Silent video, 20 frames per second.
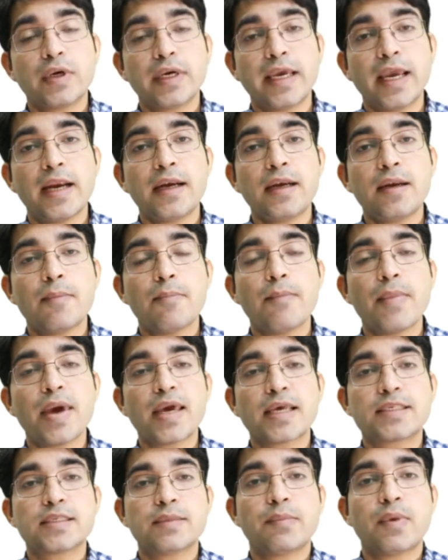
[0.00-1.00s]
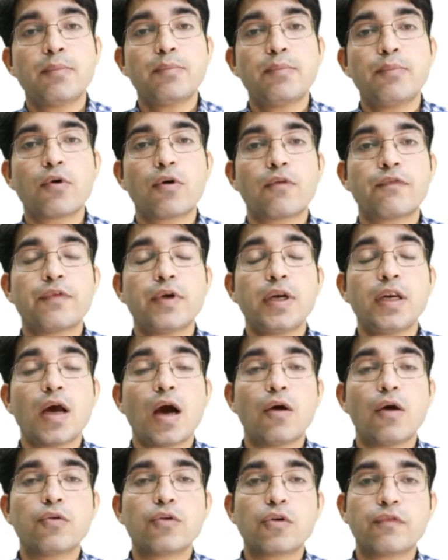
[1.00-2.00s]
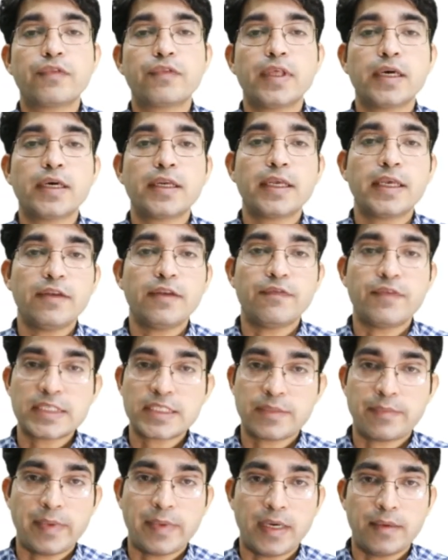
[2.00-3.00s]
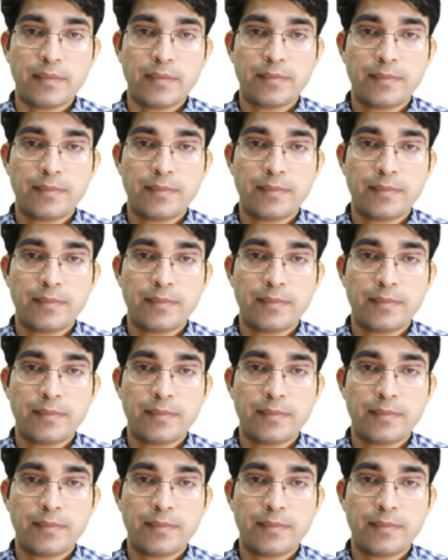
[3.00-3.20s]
get maximum profit out of their investment.